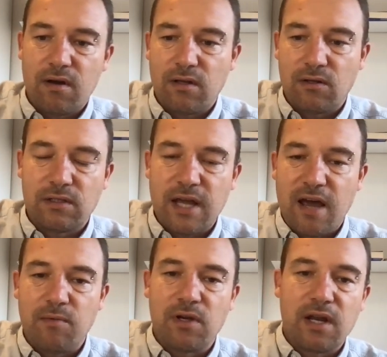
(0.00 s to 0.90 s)
little
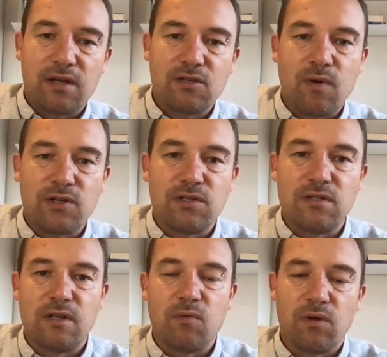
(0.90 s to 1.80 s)
tab you can ask
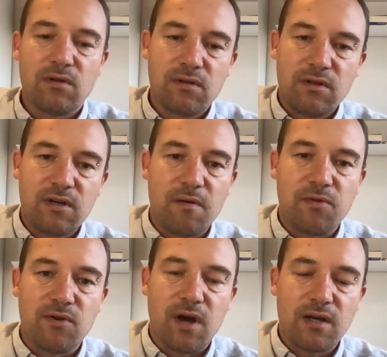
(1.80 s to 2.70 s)
questions, and it will come
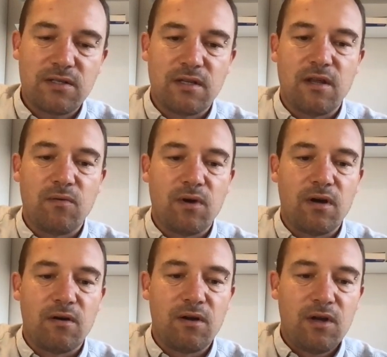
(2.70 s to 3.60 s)
through to us, and then
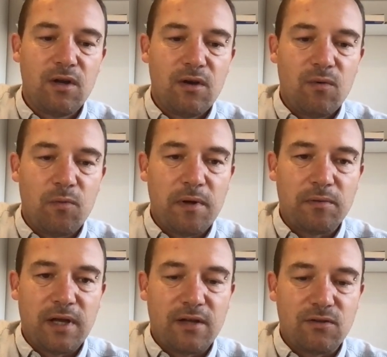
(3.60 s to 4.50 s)
we'll be
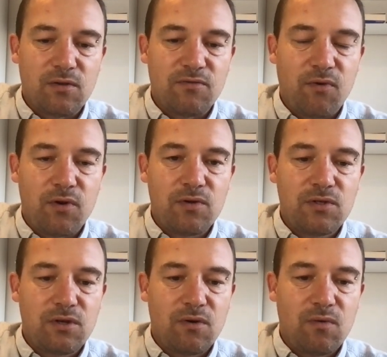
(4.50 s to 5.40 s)
able to answer those for you.
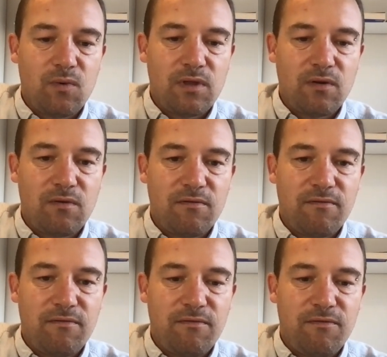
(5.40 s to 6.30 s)
So without
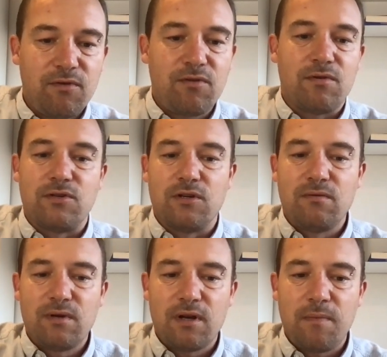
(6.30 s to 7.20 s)
further ado,
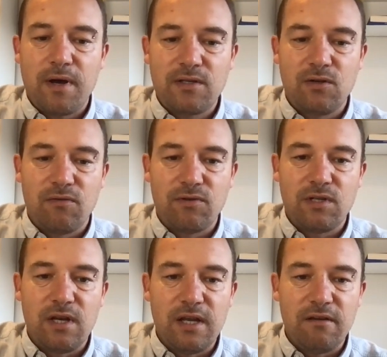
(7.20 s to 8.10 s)
I'm going to pass it over
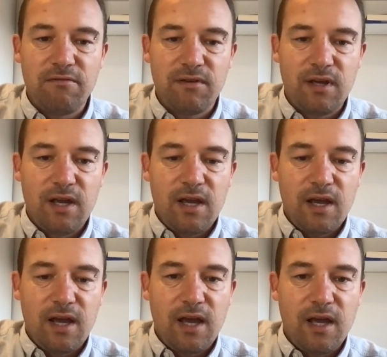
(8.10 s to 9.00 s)
to Niamh,
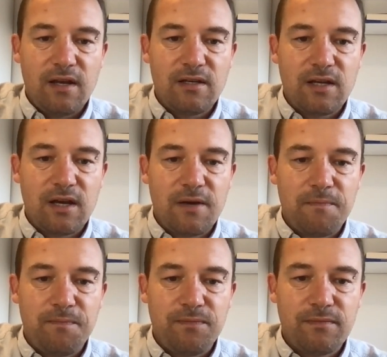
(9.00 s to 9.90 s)
and
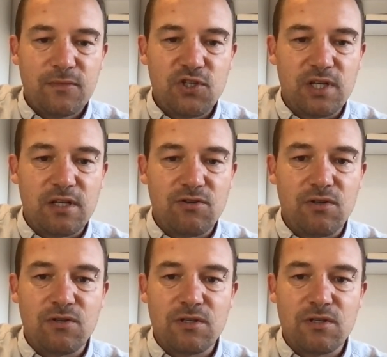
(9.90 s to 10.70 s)
you can introduce